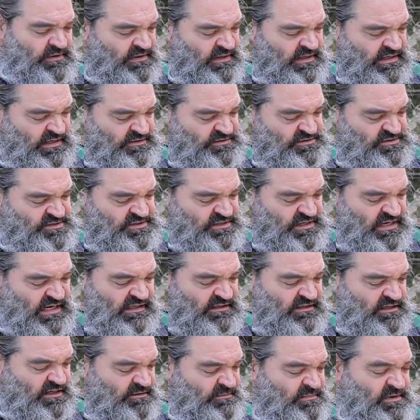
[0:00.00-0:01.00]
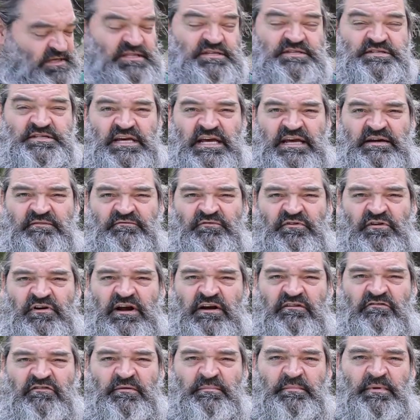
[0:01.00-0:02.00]
It's not going to be the same for
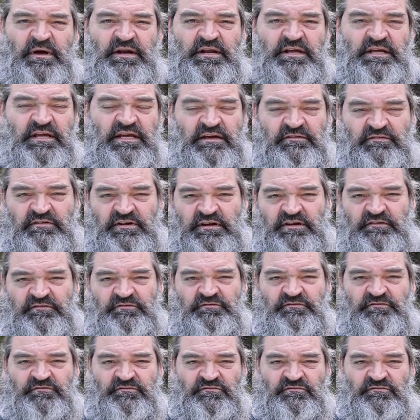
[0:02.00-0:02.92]
everybody, even if